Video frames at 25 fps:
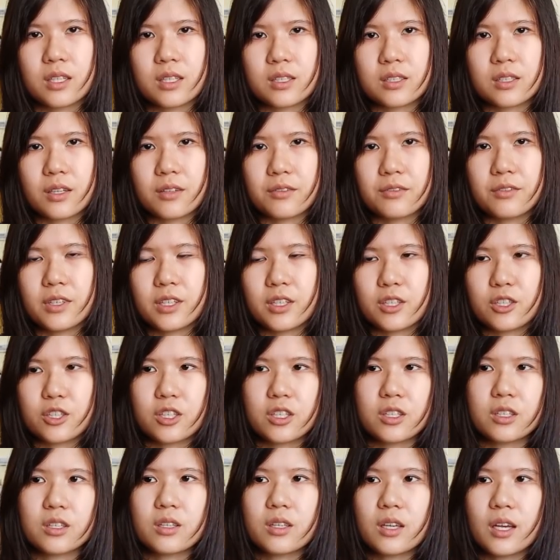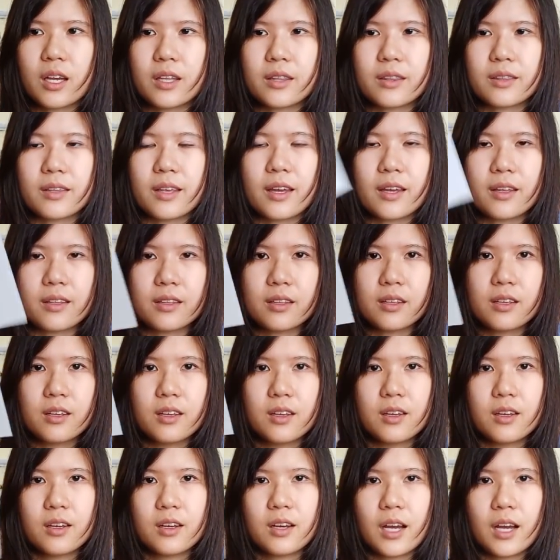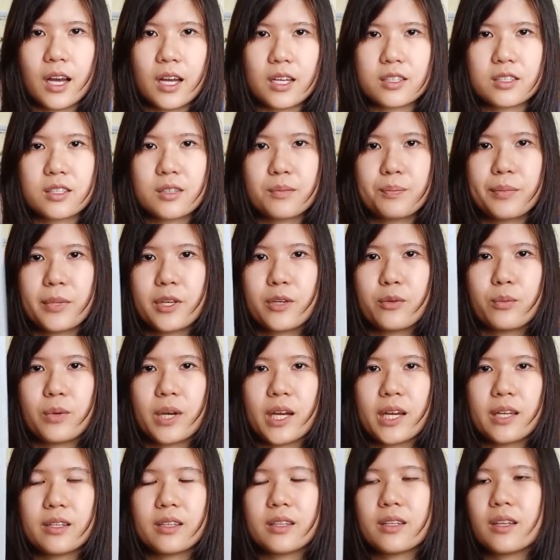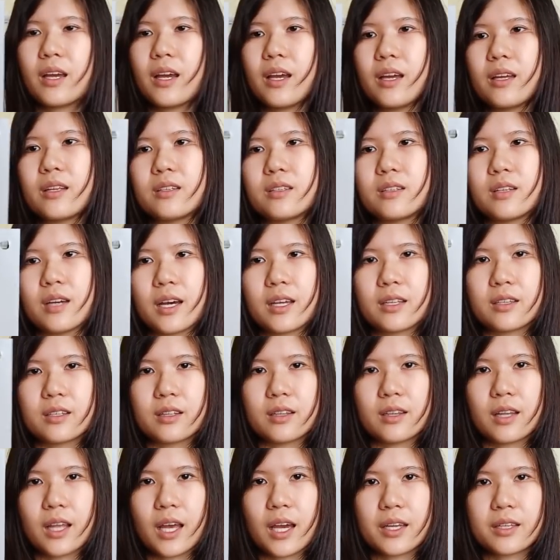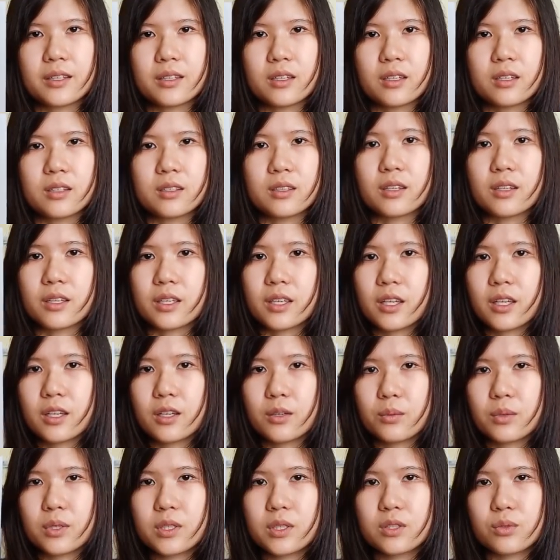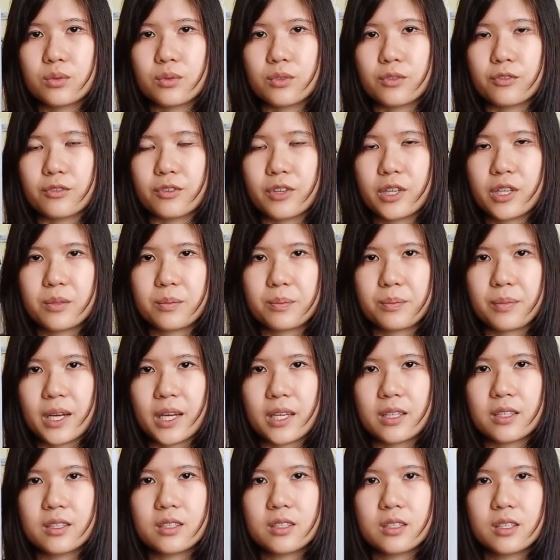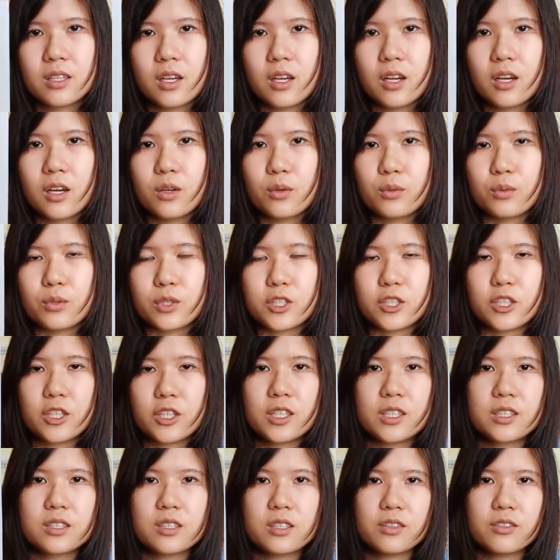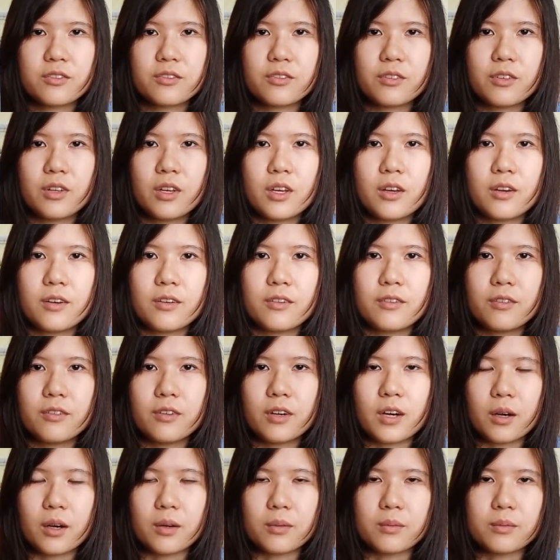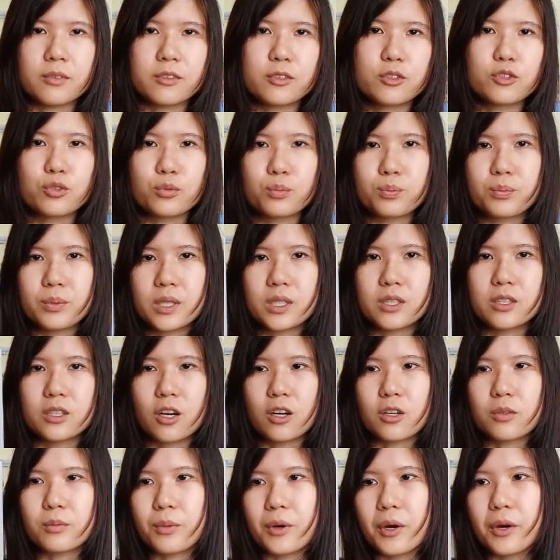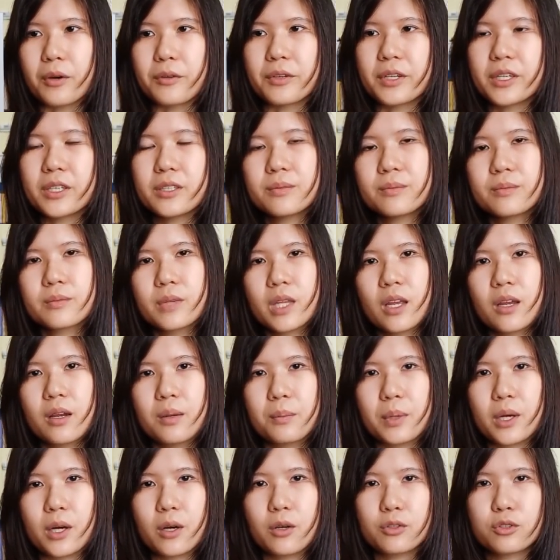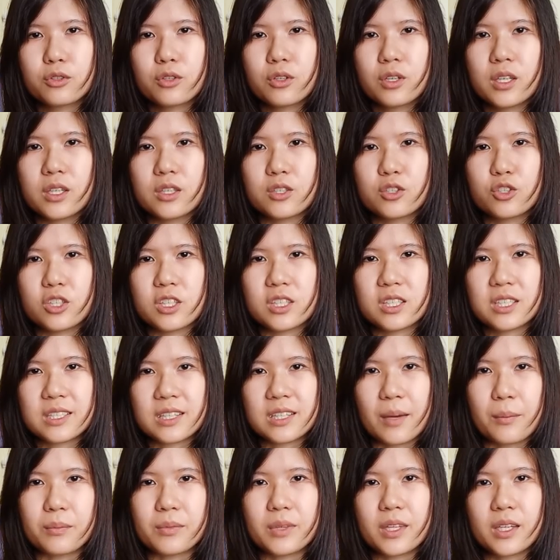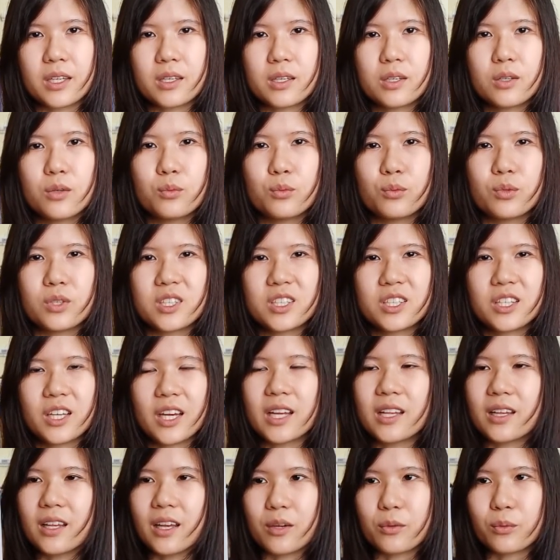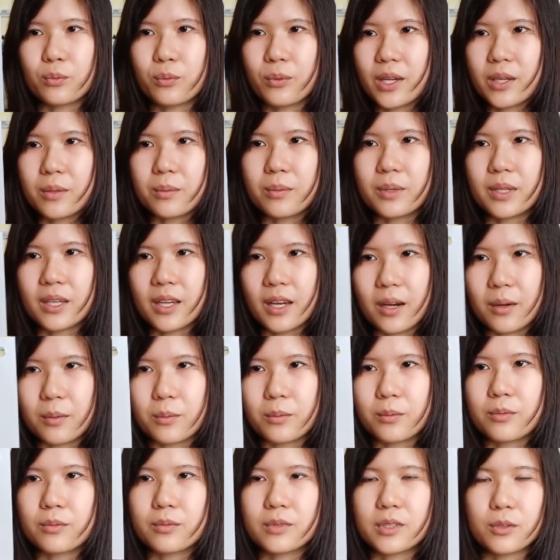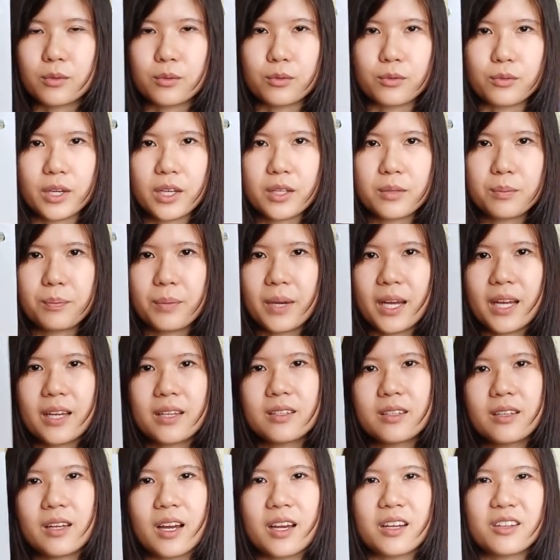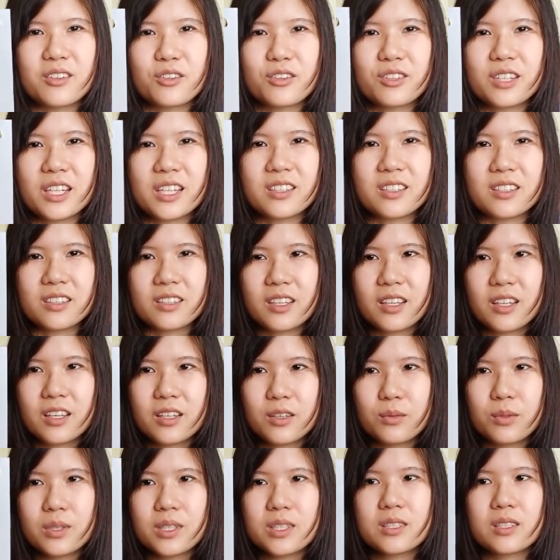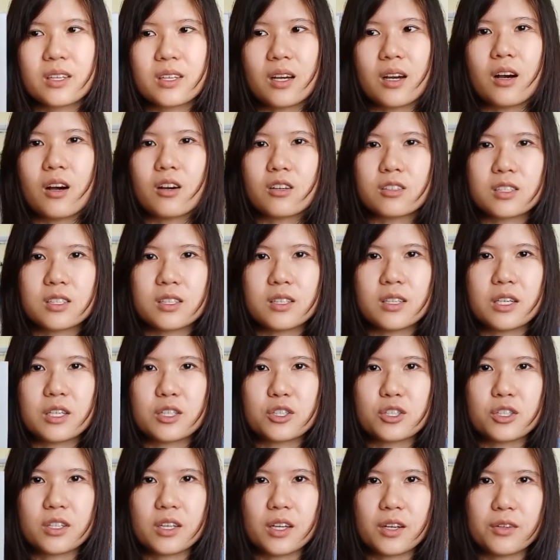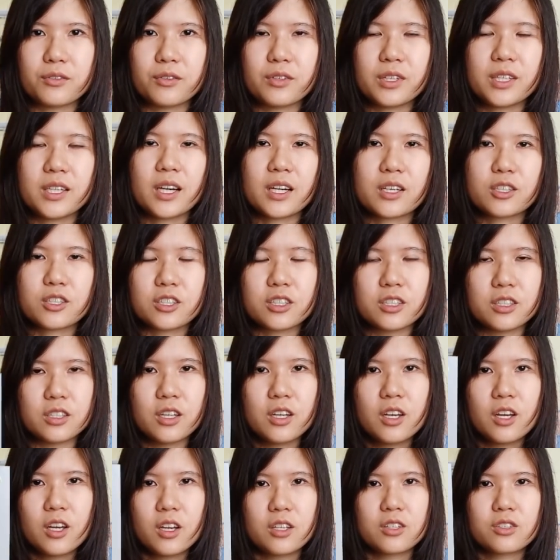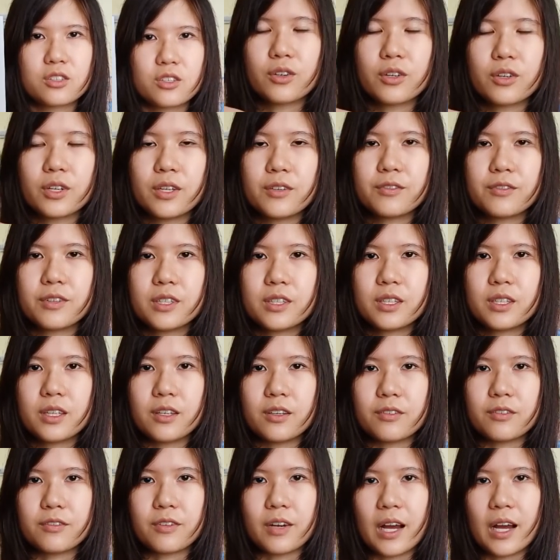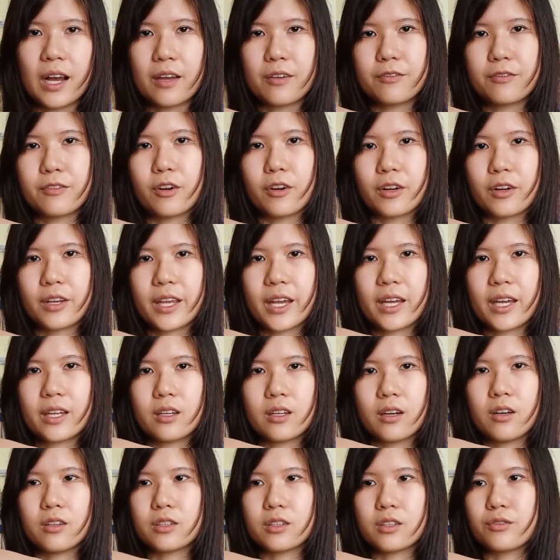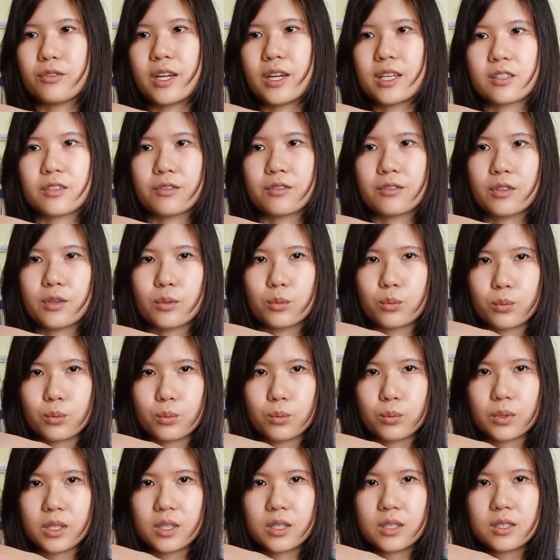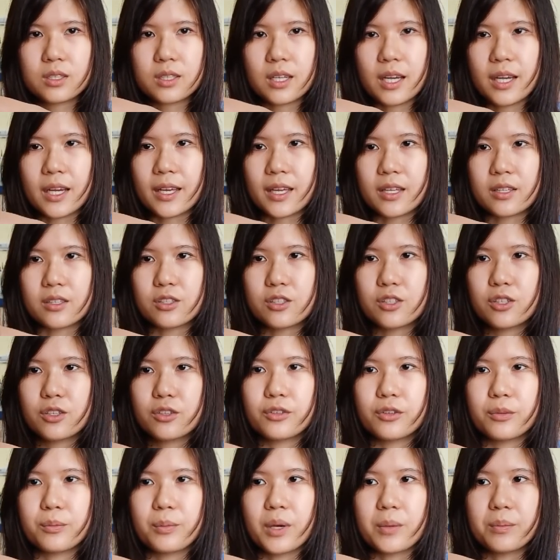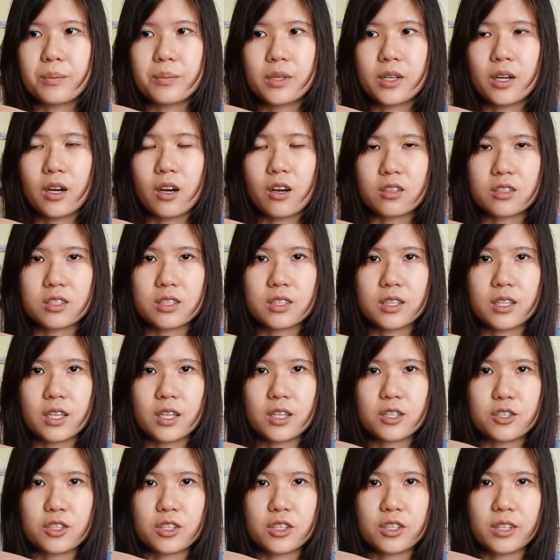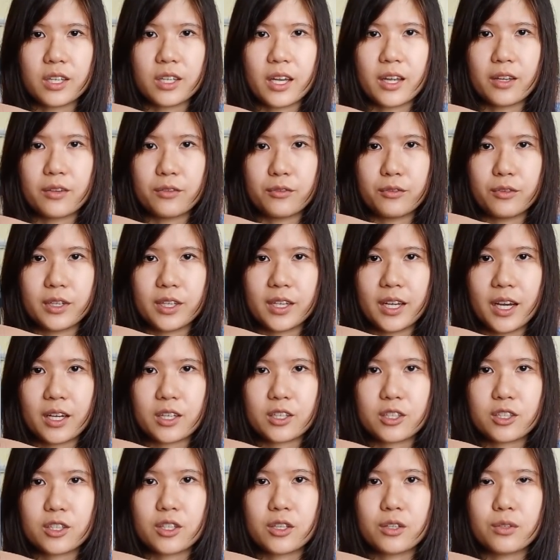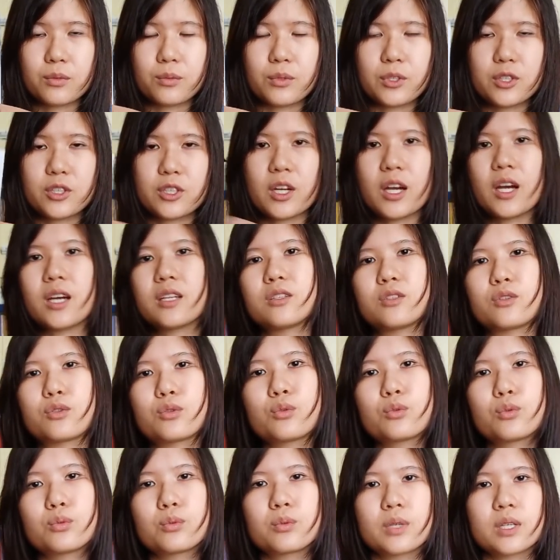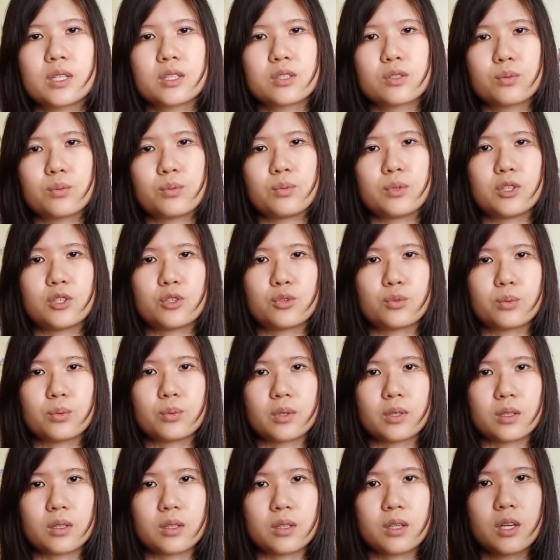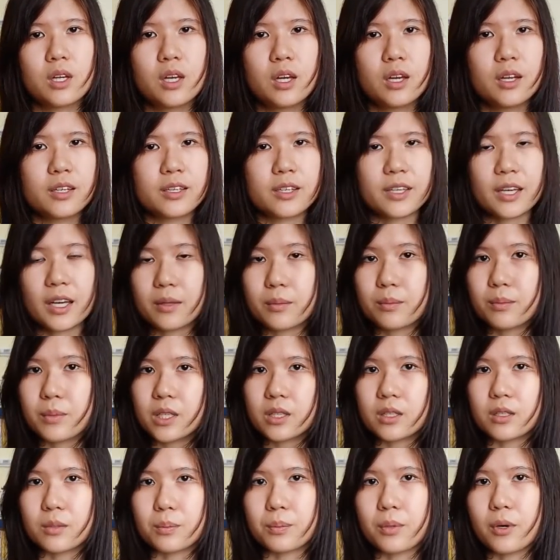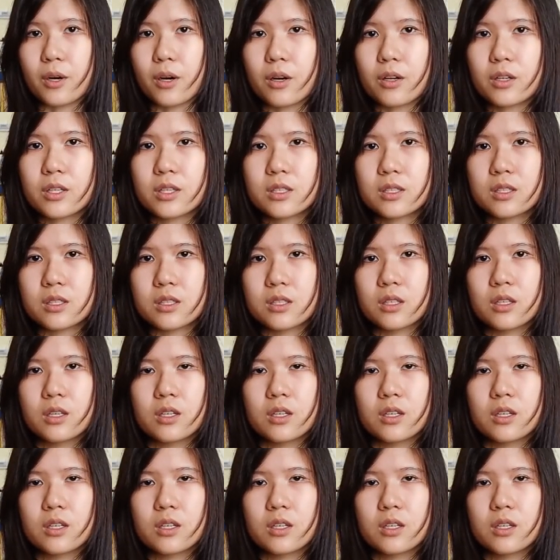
there's definition, and then I simply went and underlined the keywords with red pens, which isn't super not boring, but also it's just something which can like wake me up. The red pen, I know that the keywords are oxidation and reduction. So even if I forget all the rest of the words, I can still remember oxidation and reduction, which are the 2 words which will get me the points.